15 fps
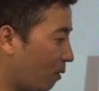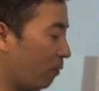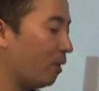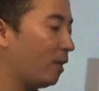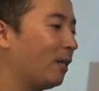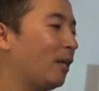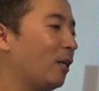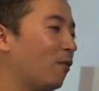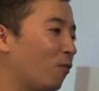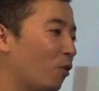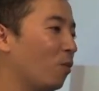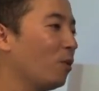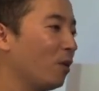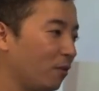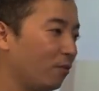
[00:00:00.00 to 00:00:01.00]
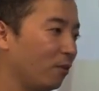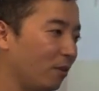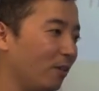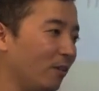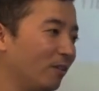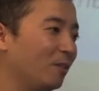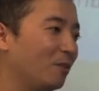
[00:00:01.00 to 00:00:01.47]
very clear formula for
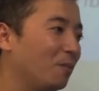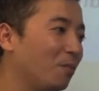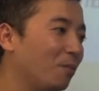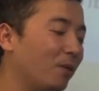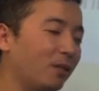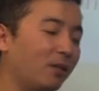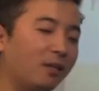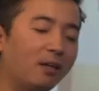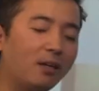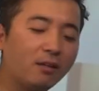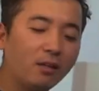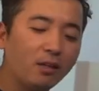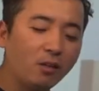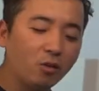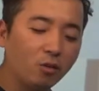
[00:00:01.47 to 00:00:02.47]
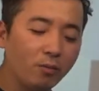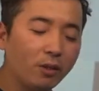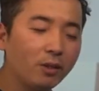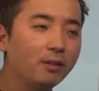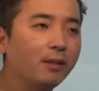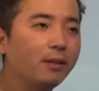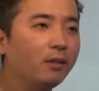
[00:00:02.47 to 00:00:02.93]
this, but I think, you know,
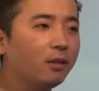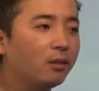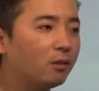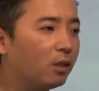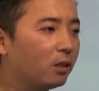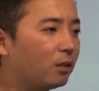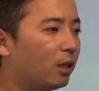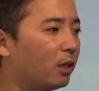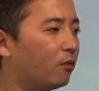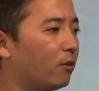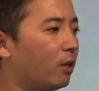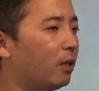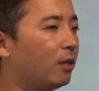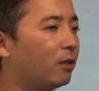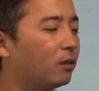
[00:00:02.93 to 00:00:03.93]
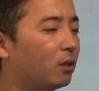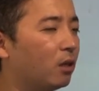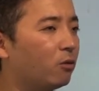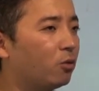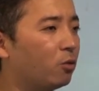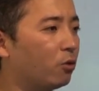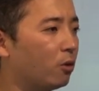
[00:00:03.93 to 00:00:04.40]
basically it kind of really ends
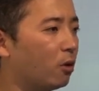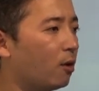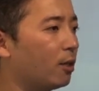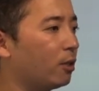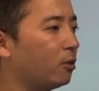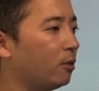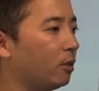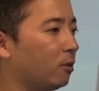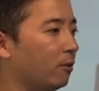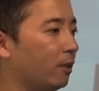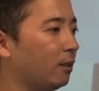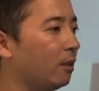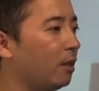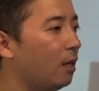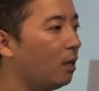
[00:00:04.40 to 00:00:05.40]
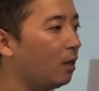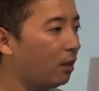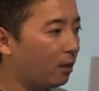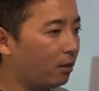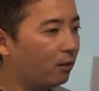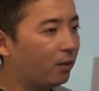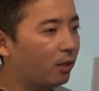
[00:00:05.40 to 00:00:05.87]
down to your conscience, right?
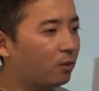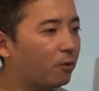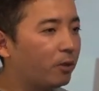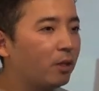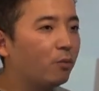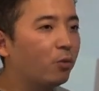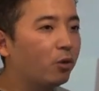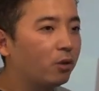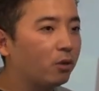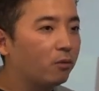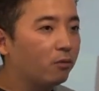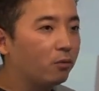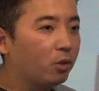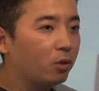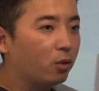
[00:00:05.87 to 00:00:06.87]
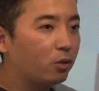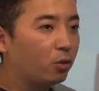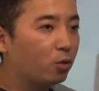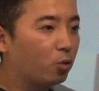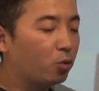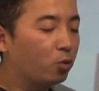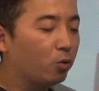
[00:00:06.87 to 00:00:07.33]
I think that's very important in order
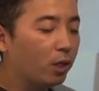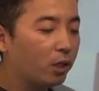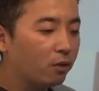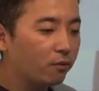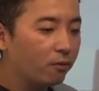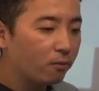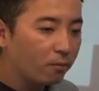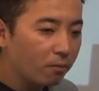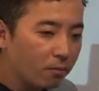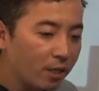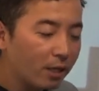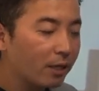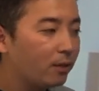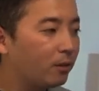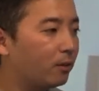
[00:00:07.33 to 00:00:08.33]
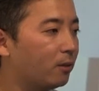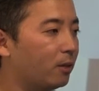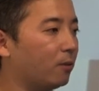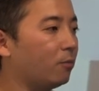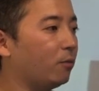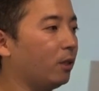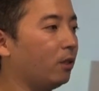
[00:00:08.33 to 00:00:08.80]
to kind of make any
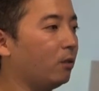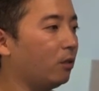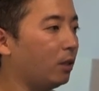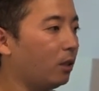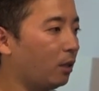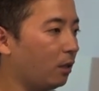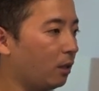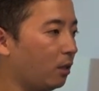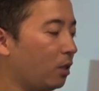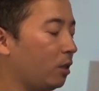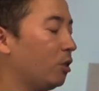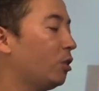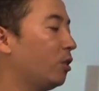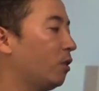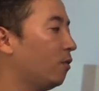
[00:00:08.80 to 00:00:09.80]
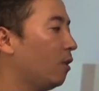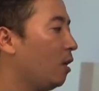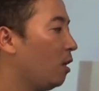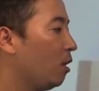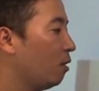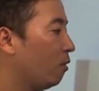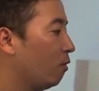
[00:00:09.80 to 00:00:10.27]
step, right, make any initiative.
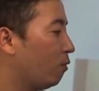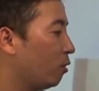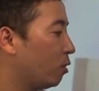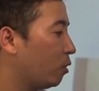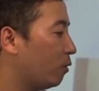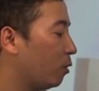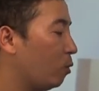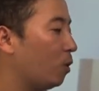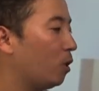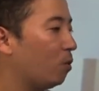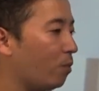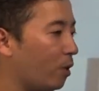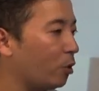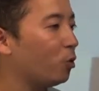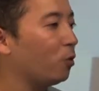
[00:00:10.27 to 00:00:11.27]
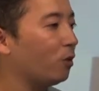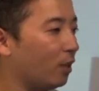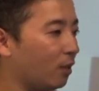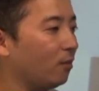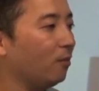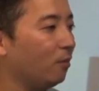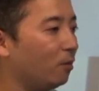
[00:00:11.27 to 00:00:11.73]
First of all, you want to make sure
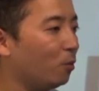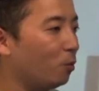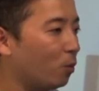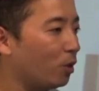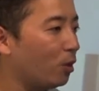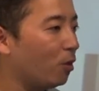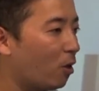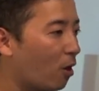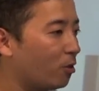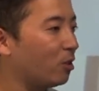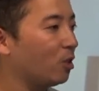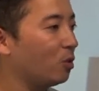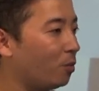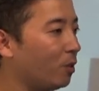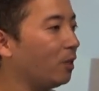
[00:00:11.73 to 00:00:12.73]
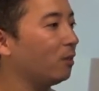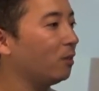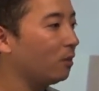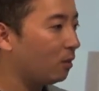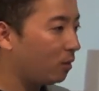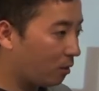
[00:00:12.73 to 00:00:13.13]
that what your conscience speaks